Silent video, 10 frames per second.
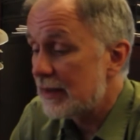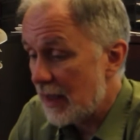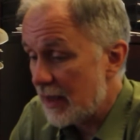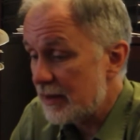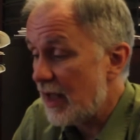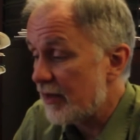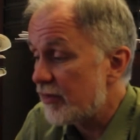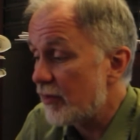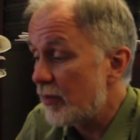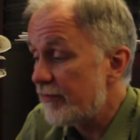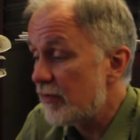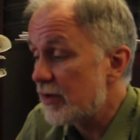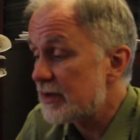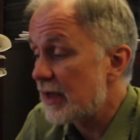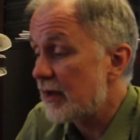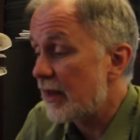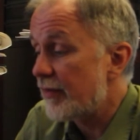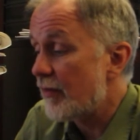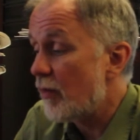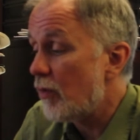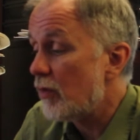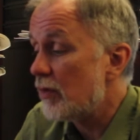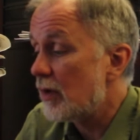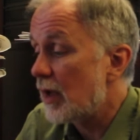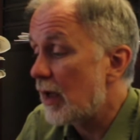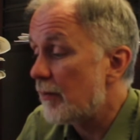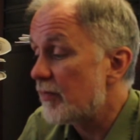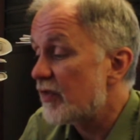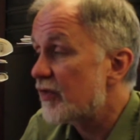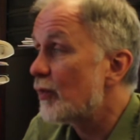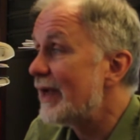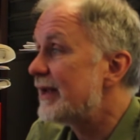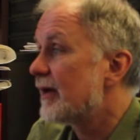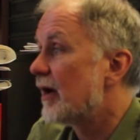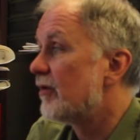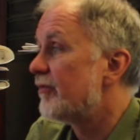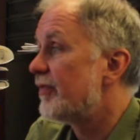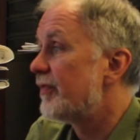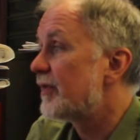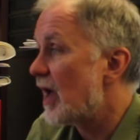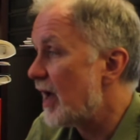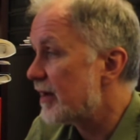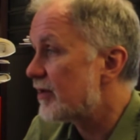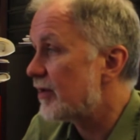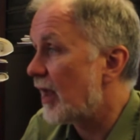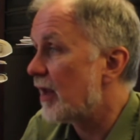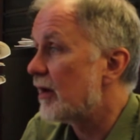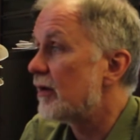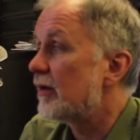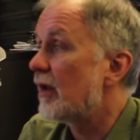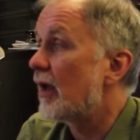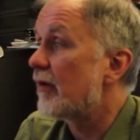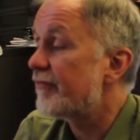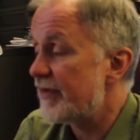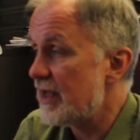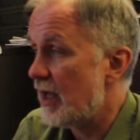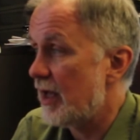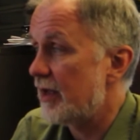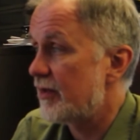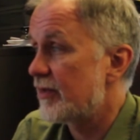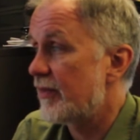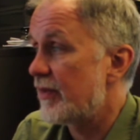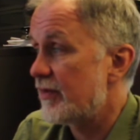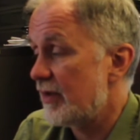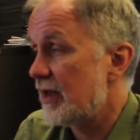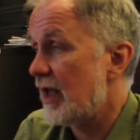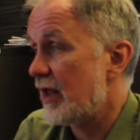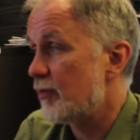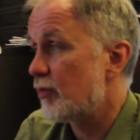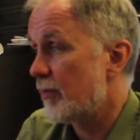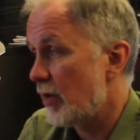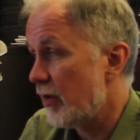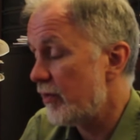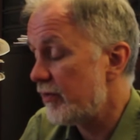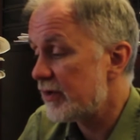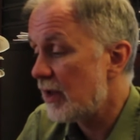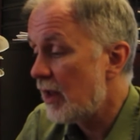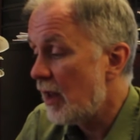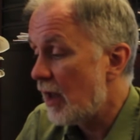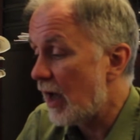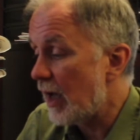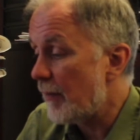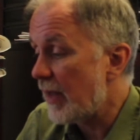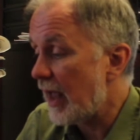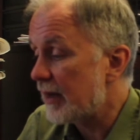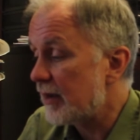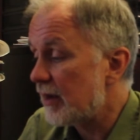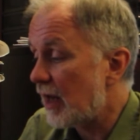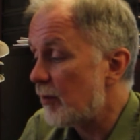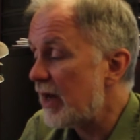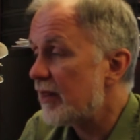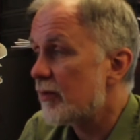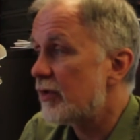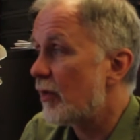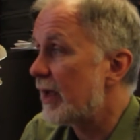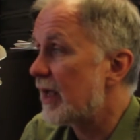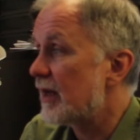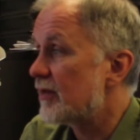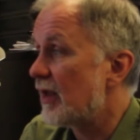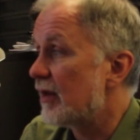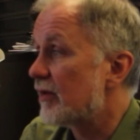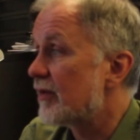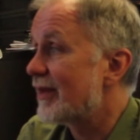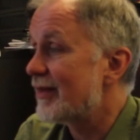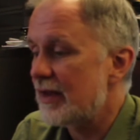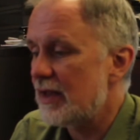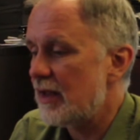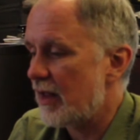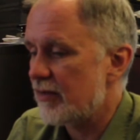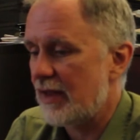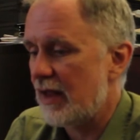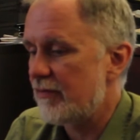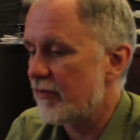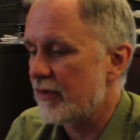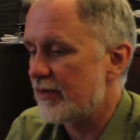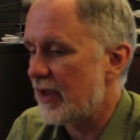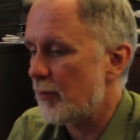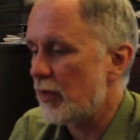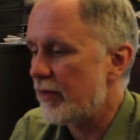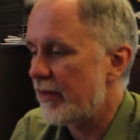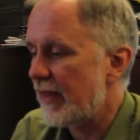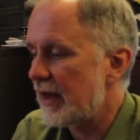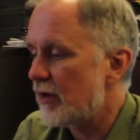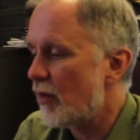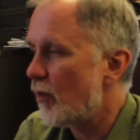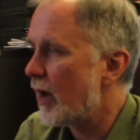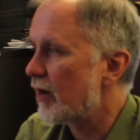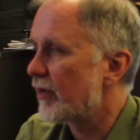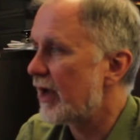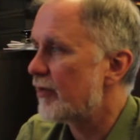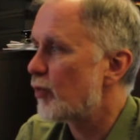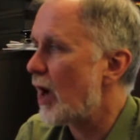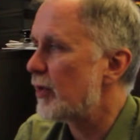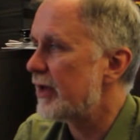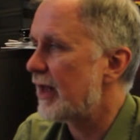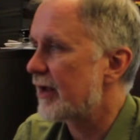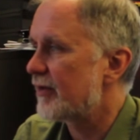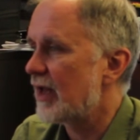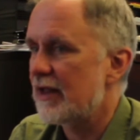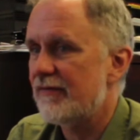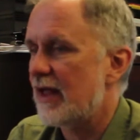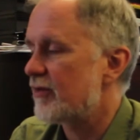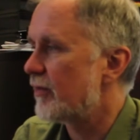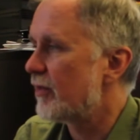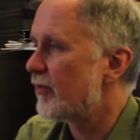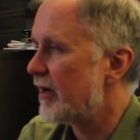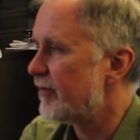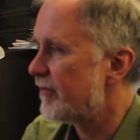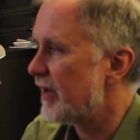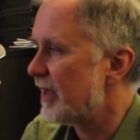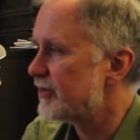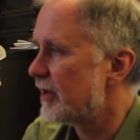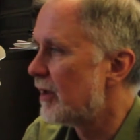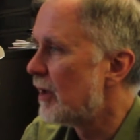Yes, so we've looked at the whole suite of cuts and fee hikes that the city has proposed, and many of them don't make any sense. The city has said, for example, that they don't want to raise property taxes any faster than the rate of inflation.